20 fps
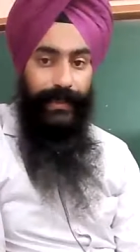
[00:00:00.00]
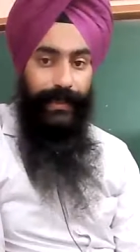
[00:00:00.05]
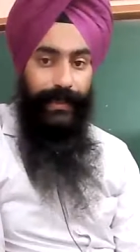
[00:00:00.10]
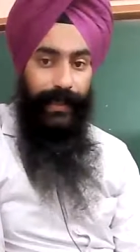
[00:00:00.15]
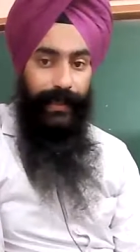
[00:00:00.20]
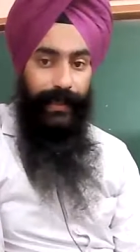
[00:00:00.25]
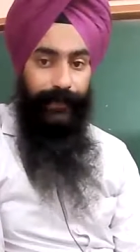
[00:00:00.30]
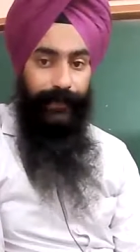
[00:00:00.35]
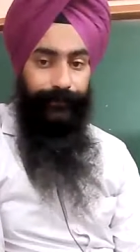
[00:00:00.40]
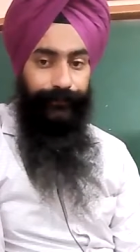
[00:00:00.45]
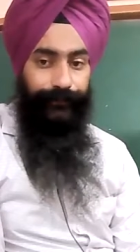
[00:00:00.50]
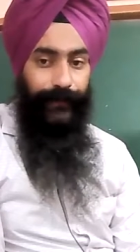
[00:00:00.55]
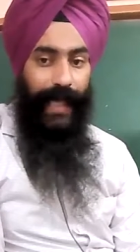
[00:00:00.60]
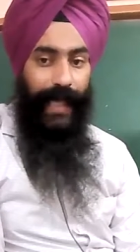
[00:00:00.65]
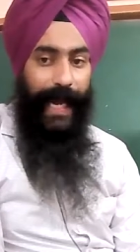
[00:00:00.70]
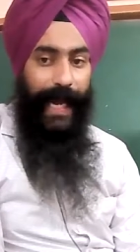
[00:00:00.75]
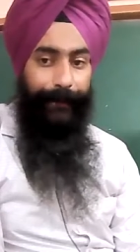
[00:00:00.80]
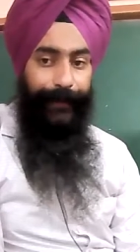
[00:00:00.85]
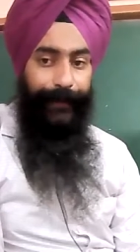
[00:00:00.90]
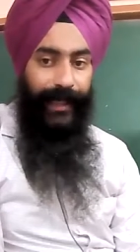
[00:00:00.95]
a
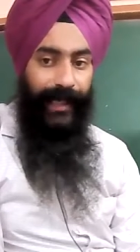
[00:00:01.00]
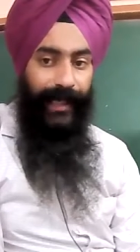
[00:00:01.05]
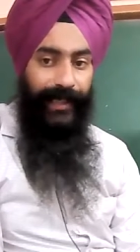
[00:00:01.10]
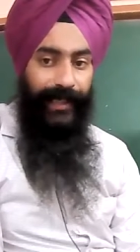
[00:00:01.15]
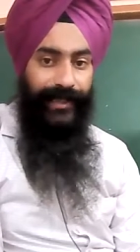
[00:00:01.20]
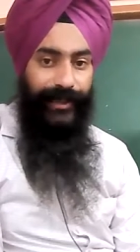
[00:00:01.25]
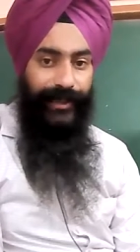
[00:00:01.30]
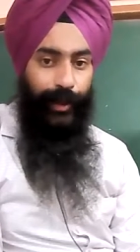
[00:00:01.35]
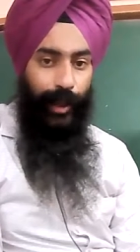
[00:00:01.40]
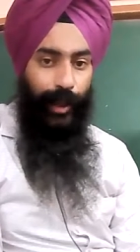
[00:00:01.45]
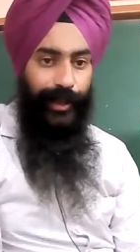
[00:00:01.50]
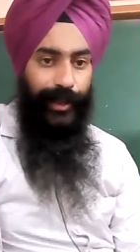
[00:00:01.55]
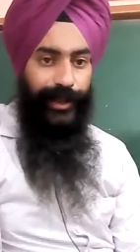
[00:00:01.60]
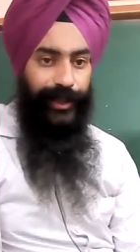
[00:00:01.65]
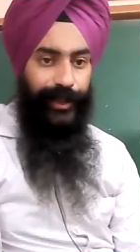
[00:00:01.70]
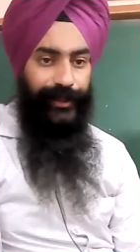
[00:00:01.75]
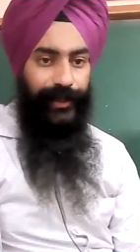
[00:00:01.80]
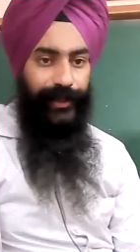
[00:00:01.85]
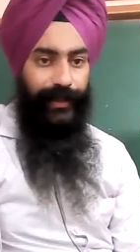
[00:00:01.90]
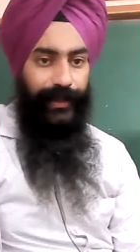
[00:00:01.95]
appellate
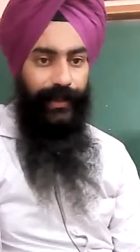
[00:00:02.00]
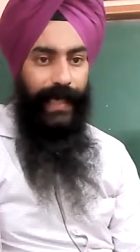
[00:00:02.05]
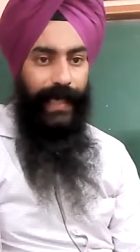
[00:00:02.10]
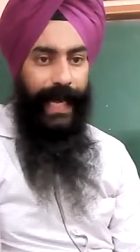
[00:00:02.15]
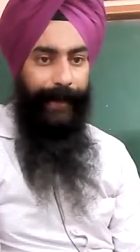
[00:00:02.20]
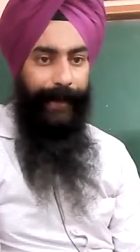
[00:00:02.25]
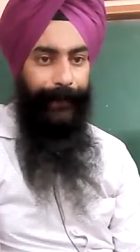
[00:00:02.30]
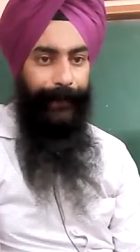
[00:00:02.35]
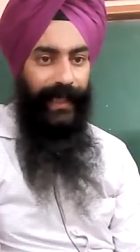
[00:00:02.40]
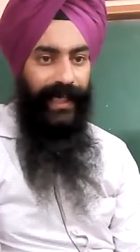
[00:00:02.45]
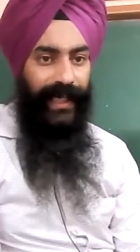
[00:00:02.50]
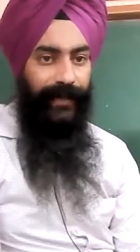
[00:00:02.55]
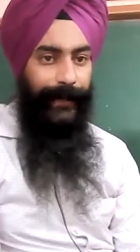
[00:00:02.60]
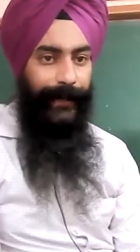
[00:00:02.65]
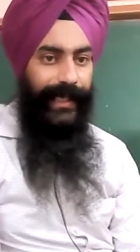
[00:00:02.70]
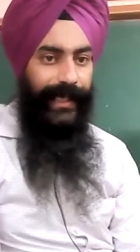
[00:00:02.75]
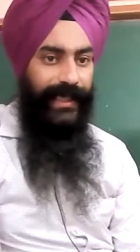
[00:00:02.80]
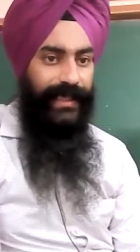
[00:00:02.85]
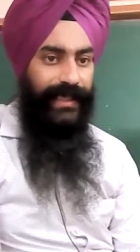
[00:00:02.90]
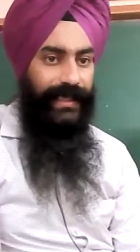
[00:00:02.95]
jurisdiction. Appellate
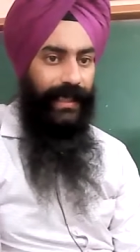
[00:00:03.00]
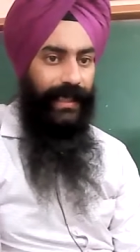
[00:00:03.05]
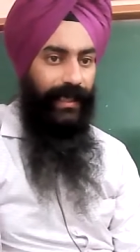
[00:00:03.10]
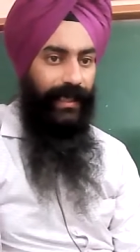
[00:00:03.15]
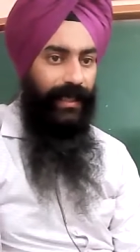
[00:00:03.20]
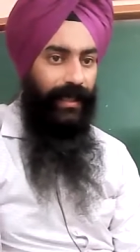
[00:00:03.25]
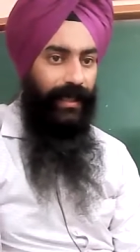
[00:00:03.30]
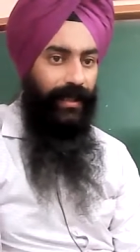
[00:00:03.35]
means the